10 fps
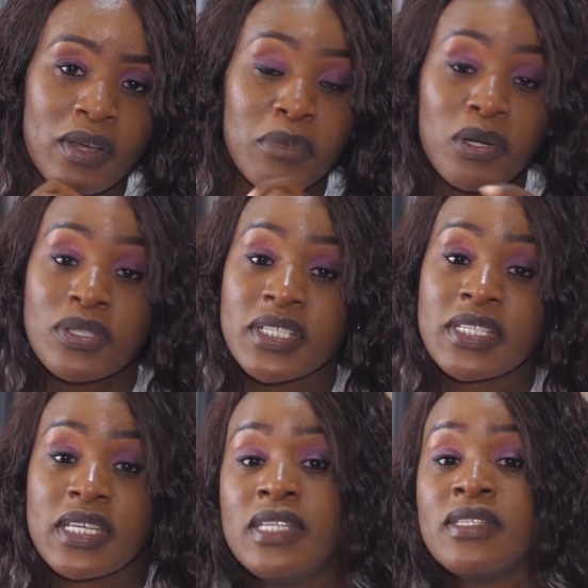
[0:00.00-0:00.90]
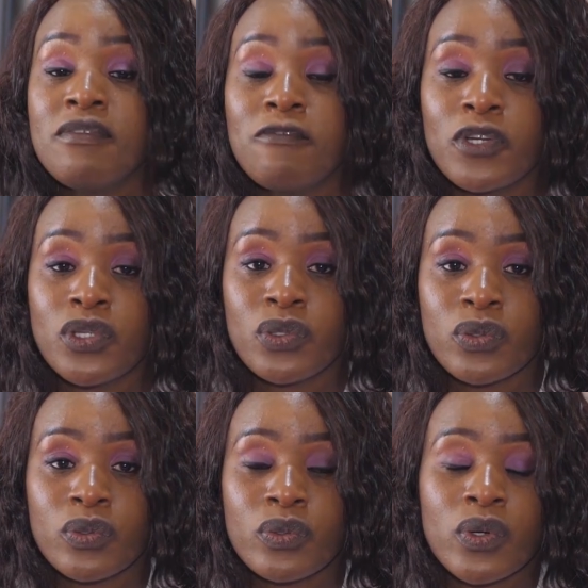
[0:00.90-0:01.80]
because it's easier for
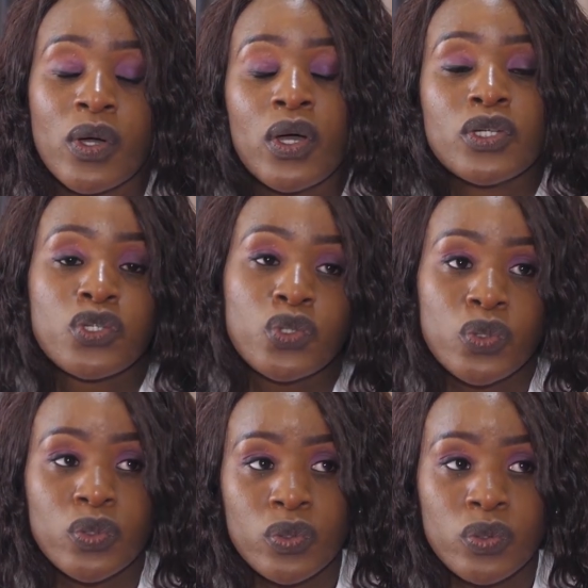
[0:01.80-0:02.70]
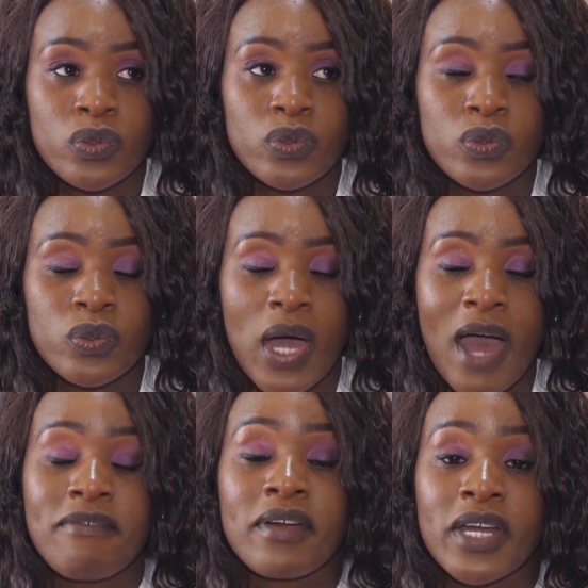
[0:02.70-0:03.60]
you to
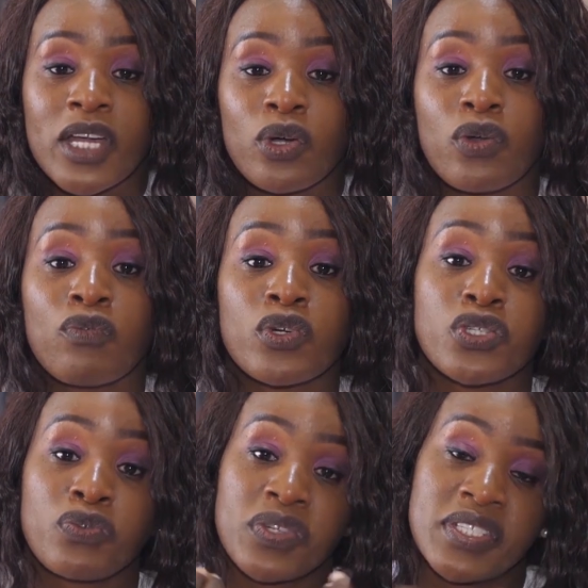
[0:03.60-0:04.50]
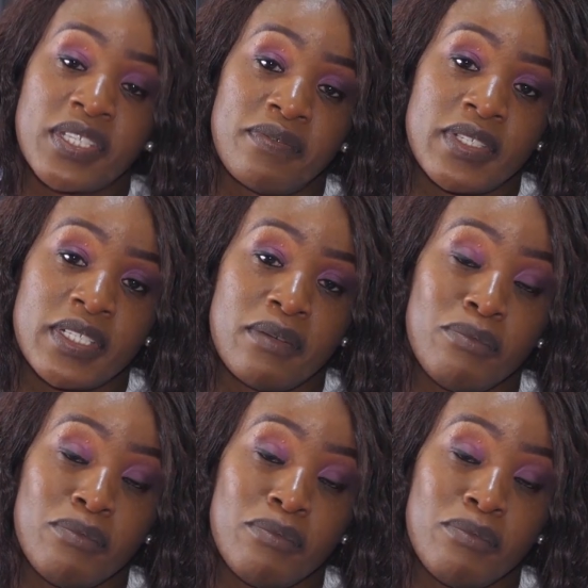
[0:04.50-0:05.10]
have a record of what you've received.